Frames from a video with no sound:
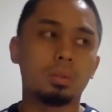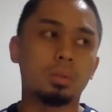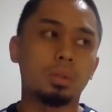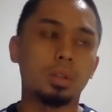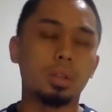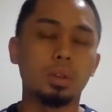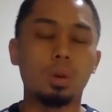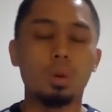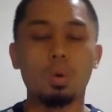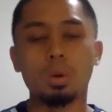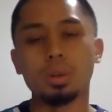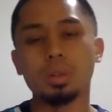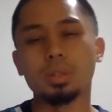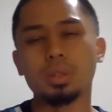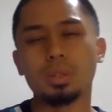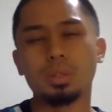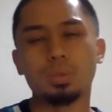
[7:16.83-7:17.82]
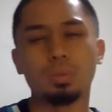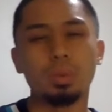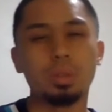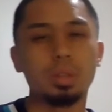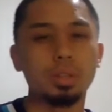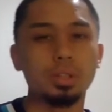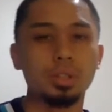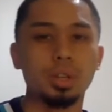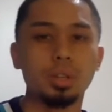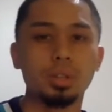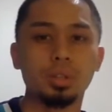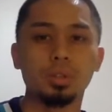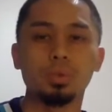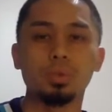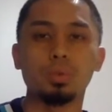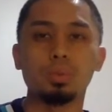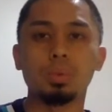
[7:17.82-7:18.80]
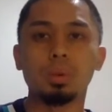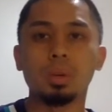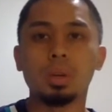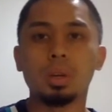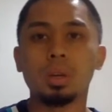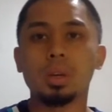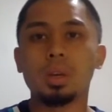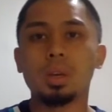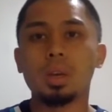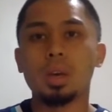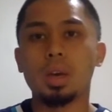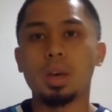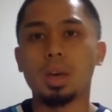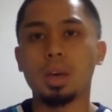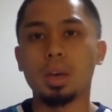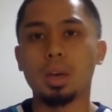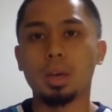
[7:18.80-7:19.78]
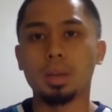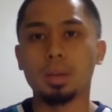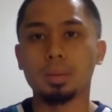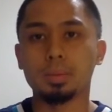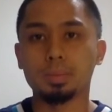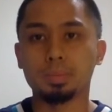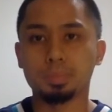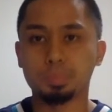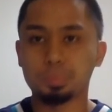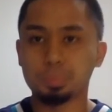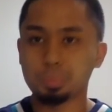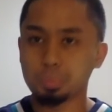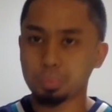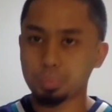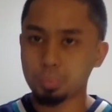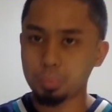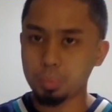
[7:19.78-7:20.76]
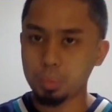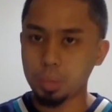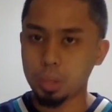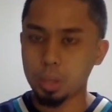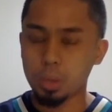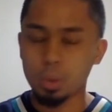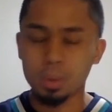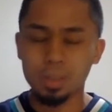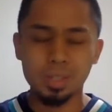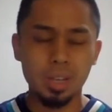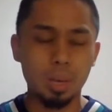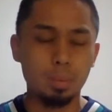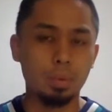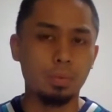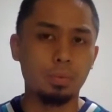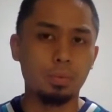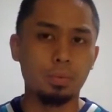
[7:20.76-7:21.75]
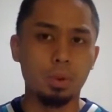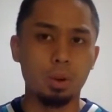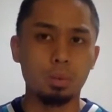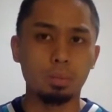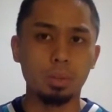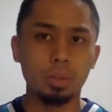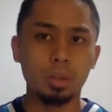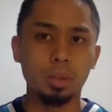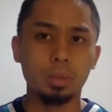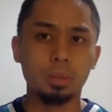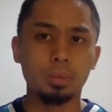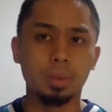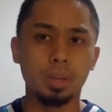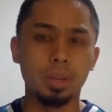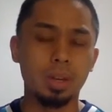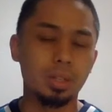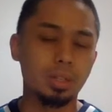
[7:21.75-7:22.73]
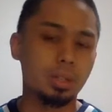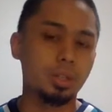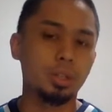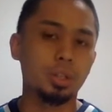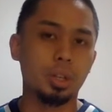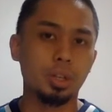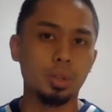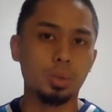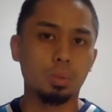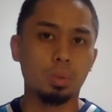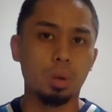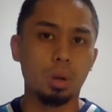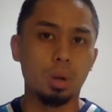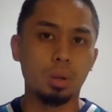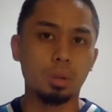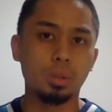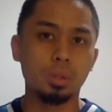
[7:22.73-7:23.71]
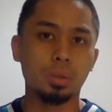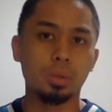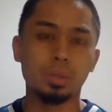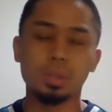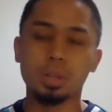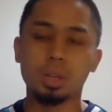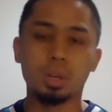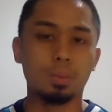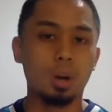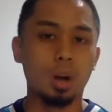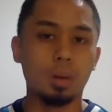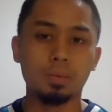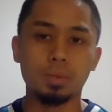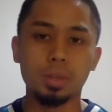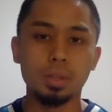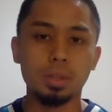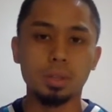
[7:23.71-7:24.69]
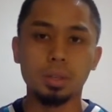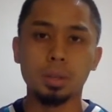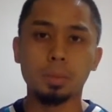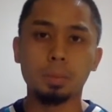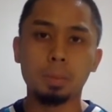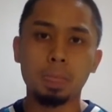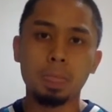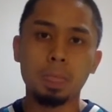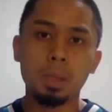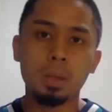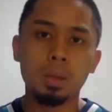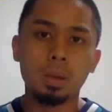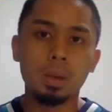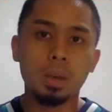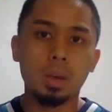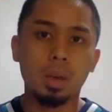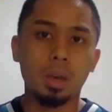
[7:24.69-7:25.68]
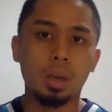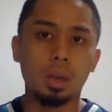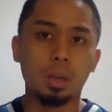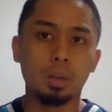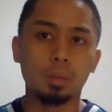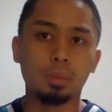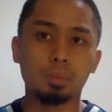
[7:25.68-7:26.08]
in accordance with the chest tube. And you want to tape it firmly against the chest wall so it doesn't come off easily. And